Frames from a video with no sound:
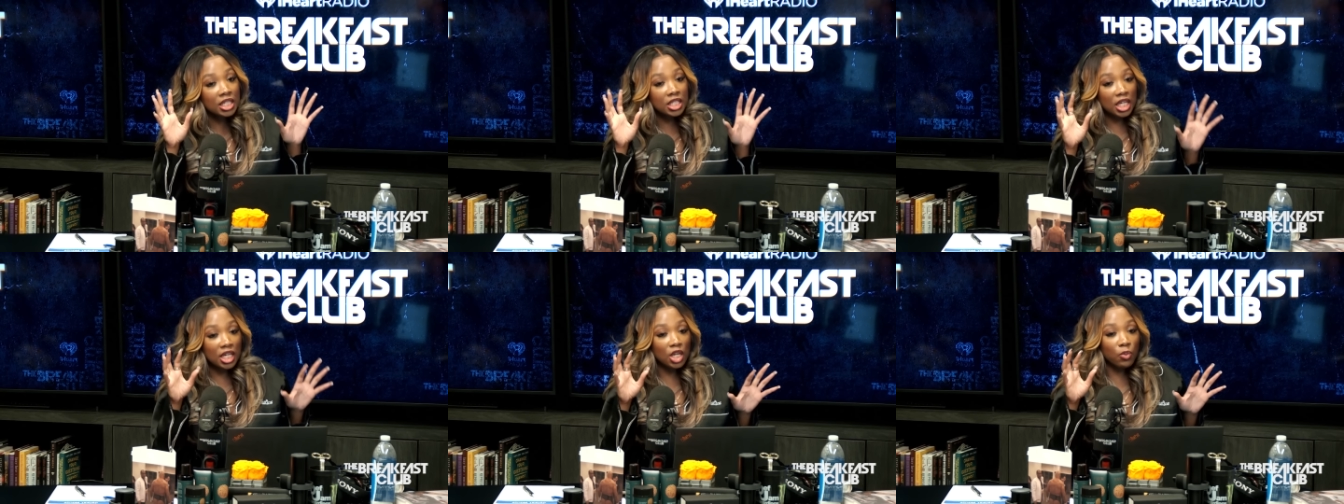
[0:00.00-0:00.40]

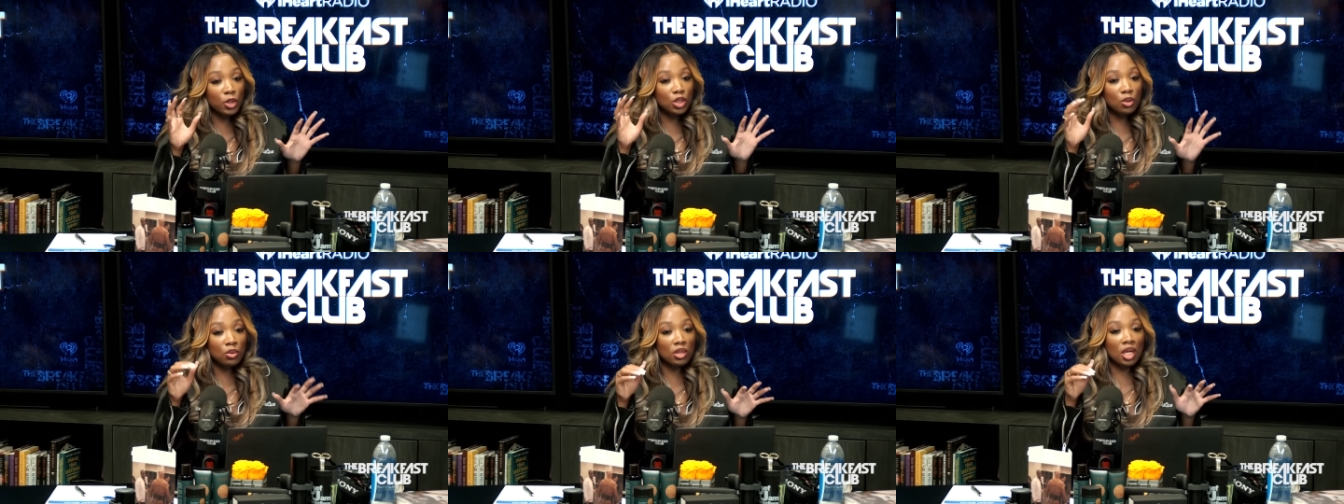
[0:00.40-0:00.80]
Diddy
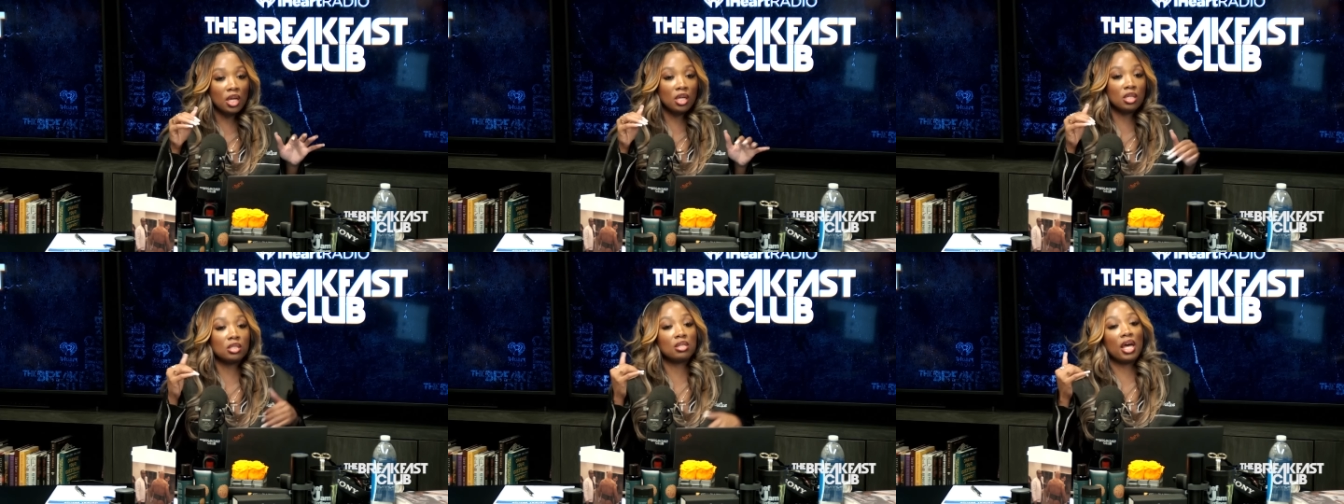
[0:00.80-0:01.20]
would do
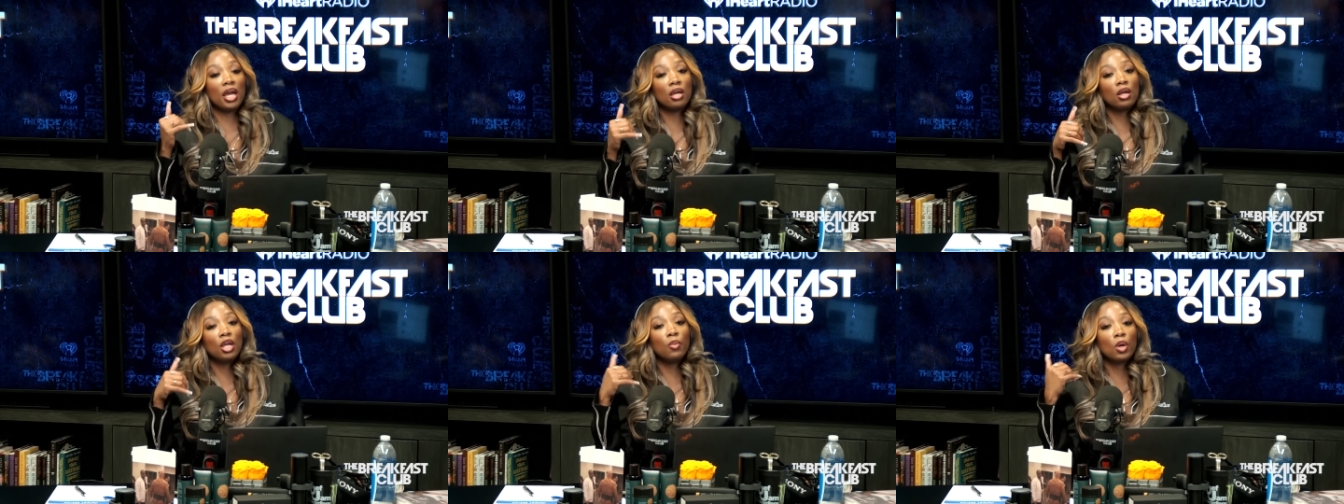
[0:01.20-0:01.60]
things
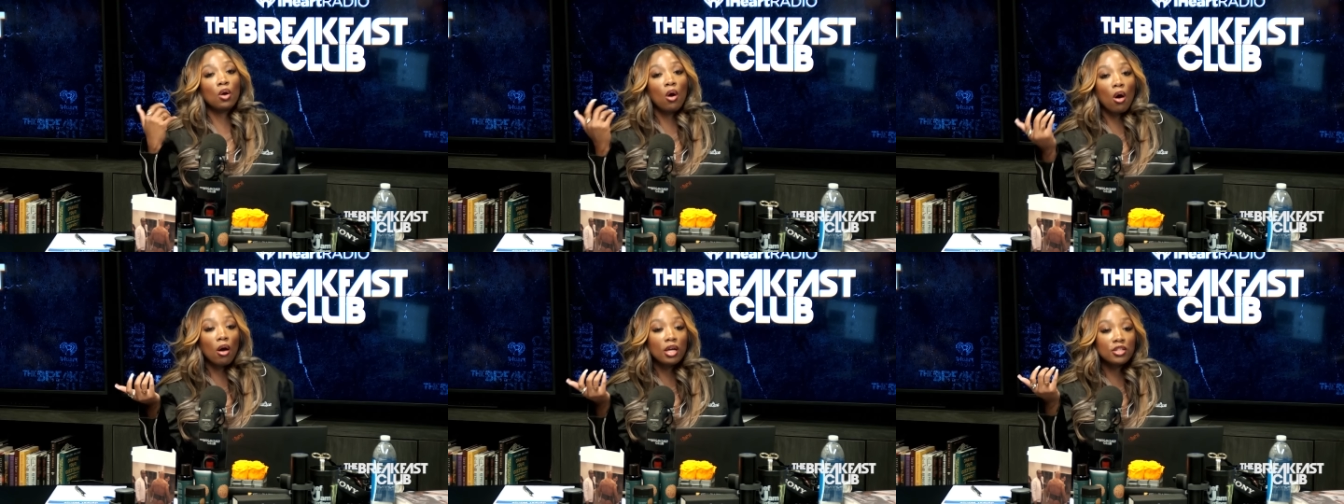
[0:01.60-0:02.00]
like he would
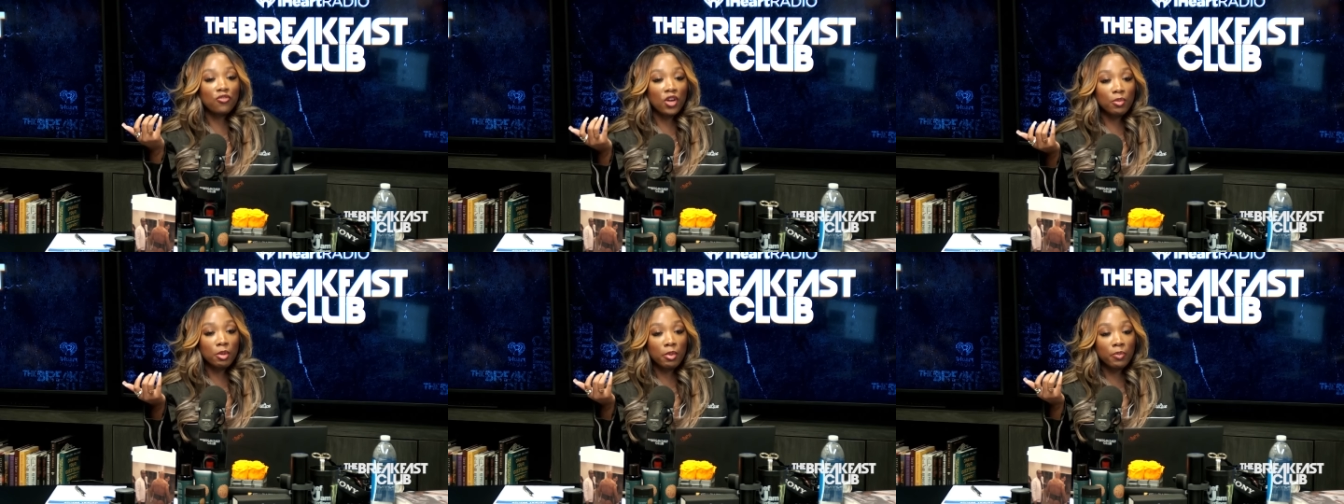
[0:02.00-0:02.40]
call his
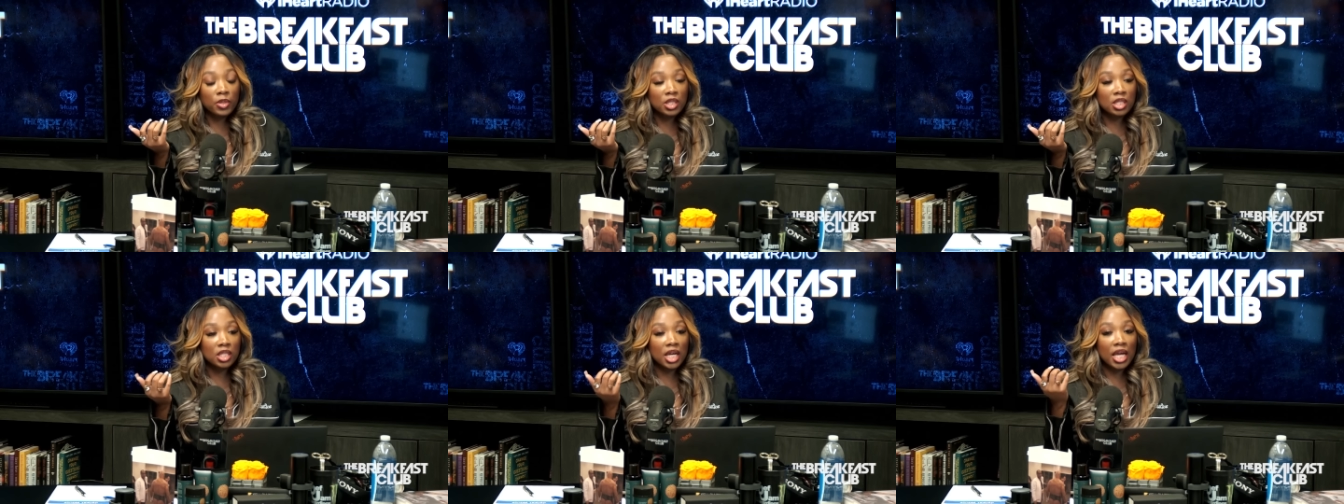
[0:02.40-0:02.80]
family
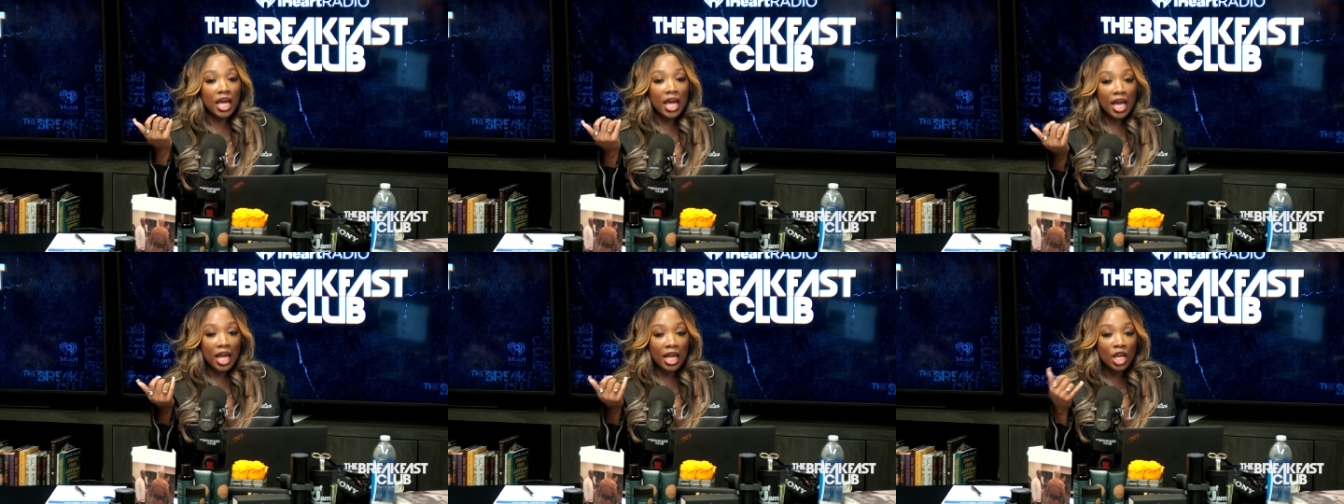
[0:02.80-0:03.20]
members and say,
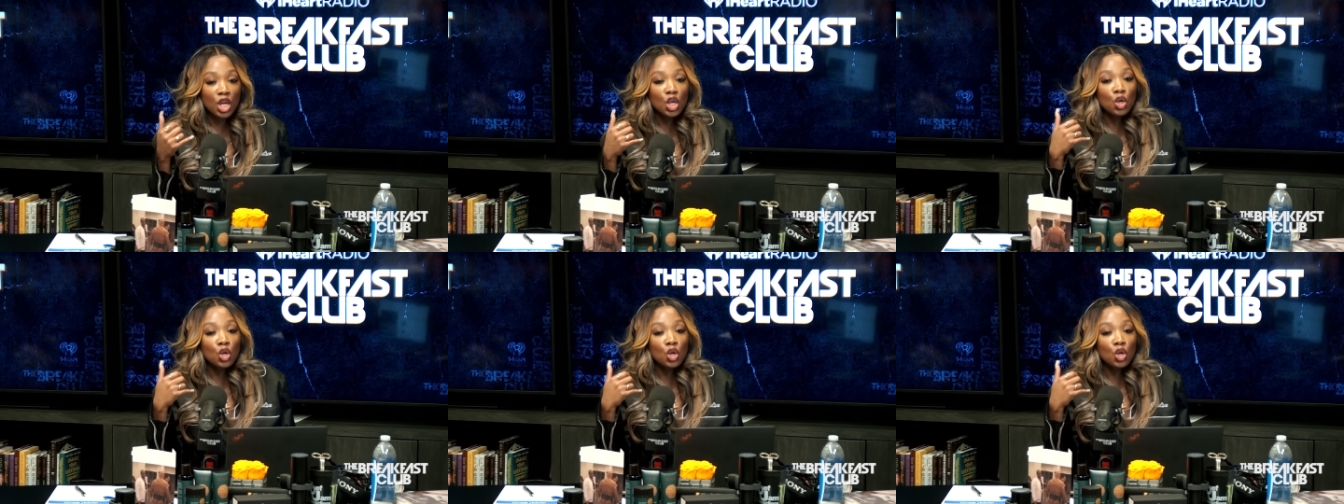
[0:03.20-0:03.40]
"Hey."